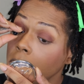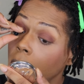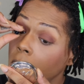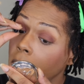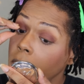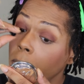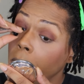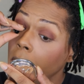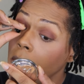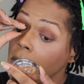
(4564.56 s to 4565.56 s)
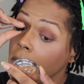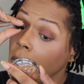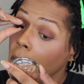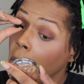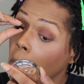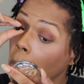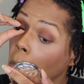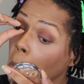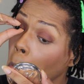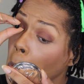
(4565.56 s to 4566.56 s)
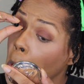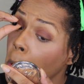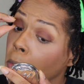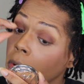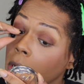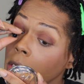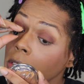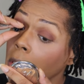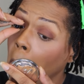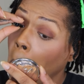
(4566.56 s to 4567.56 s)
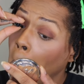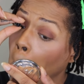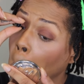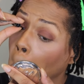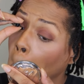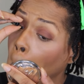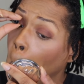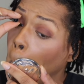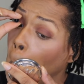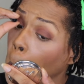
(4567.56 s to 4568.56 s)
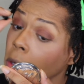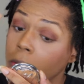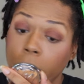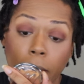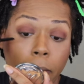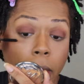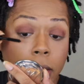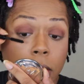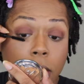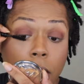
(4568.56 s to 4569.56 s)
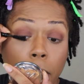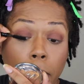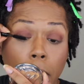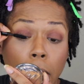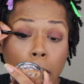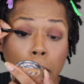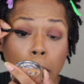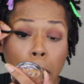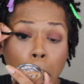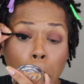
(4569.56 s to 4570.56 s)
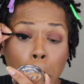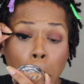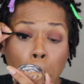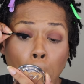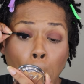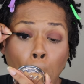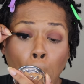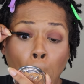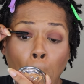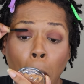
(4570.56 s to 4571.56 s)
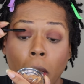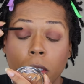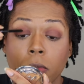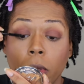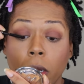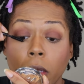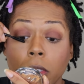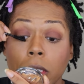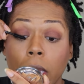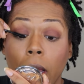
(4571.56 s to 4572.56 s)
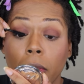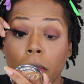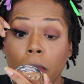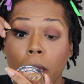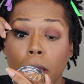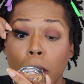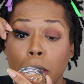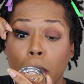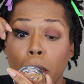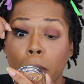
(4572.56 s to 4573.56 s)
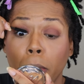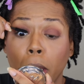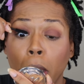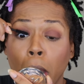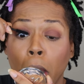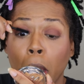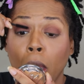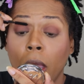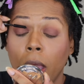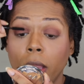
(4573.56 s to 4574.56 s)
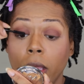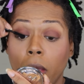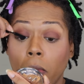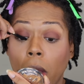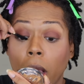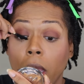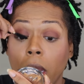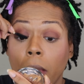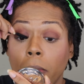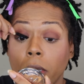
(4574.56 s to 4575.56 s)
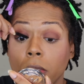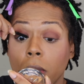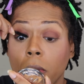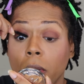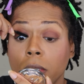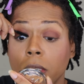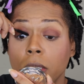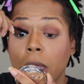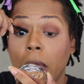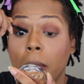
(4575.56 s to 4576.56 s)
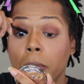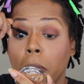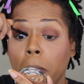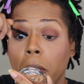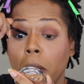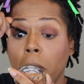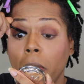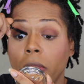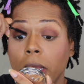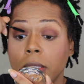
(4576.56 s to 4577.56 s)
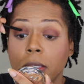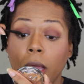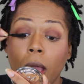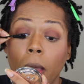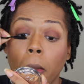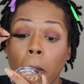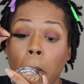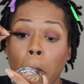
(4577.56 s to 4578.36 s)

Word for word: Starting at the base, rolling that brush. Making sure that base is completely coated. So we know just how thick things are gonna be and then rocking that brush across the top so we know where they stop